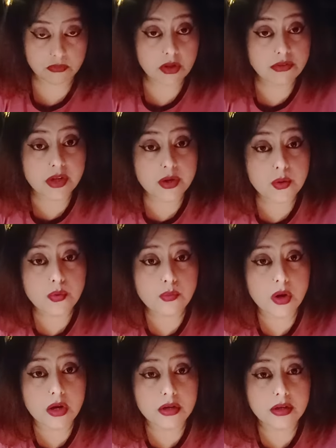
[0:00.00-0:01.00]
their own
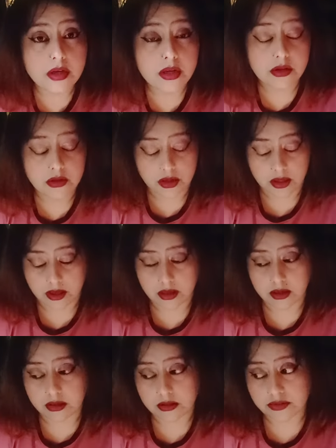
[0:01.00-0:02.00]
work,
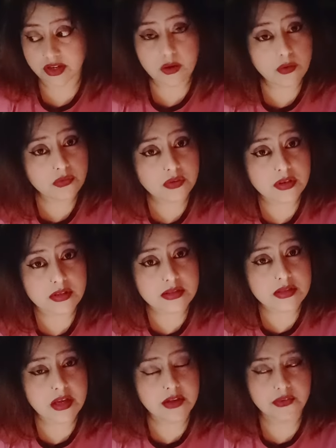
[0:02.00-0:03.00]
their own
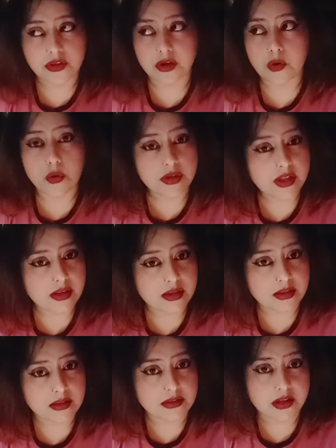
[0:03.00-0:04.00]
things, their own
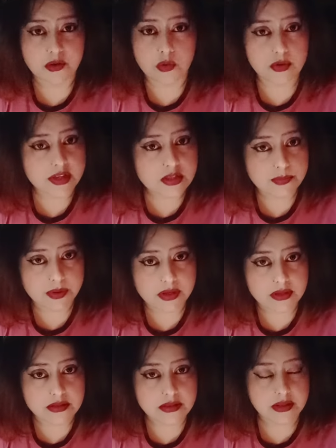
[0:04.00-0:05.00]
healing, their own
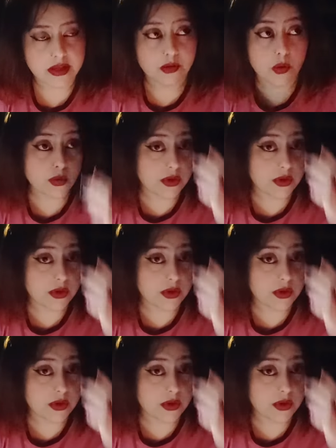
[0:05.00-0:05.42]
experience, their own